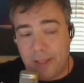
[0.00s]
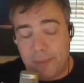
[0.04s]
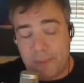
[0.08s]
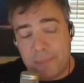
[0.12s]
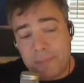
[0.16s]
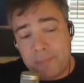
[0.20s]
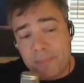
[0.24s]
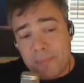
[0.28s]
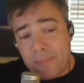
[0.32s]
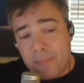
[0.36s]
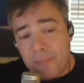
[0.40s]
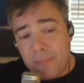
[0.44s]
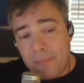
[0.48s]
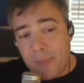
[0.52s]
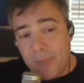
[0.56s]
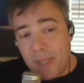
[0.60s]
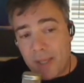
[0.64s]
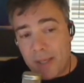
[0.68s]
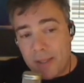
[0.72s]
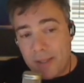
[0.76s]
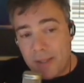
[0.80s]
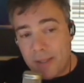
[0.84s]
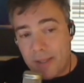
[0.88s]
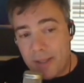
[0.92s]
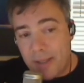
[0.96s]
Um,
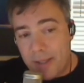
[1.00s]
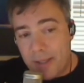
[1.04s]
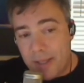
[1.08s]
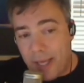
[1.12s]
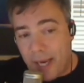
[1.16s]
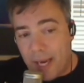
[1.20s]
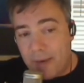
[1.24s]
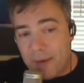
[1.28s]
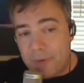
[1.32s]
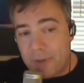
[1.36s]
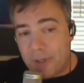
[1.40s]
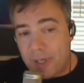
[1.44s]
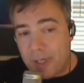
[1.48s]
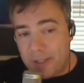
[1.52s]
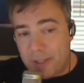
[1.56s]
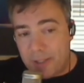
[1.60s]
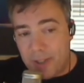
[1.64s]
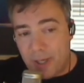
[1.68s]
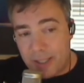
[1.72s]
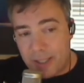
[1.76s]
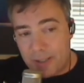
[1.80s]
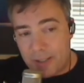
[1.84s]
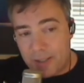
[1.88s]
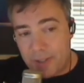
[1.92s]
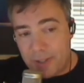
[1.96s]
after I
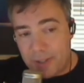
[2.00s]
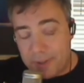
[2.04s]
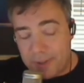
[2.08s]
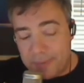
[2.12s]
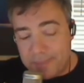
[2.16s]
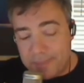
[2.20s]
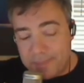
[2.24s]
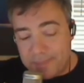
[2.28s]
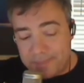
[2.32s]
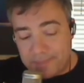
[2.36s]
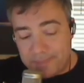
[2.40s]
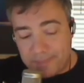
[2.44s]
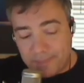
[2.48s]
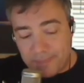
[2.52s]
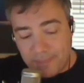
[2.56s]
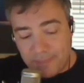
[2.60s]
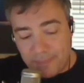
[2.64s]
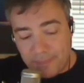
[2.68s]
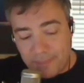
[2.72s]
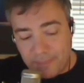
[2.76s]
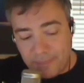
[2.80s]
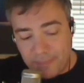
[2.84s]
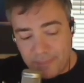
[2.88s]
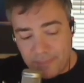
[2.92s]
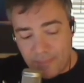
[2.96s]
talked to you,
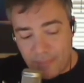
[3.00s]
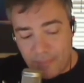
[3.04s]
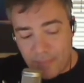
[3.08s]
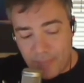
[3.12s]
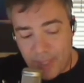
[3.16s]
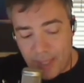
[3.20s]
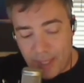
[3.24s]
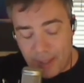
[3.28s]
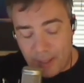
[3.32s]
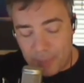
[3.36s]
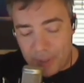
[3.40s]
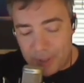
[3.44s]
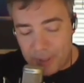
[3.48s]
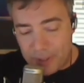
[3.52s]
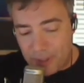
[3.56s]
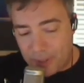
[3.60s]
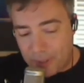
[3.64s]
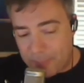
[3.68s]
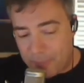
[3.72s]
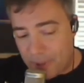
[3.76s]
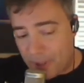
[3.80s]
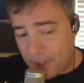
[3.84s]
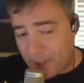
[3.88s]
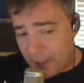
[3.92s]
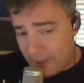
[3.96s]
I went to
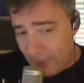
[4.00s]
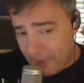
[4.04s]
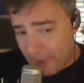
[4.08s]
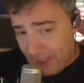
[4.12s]
the party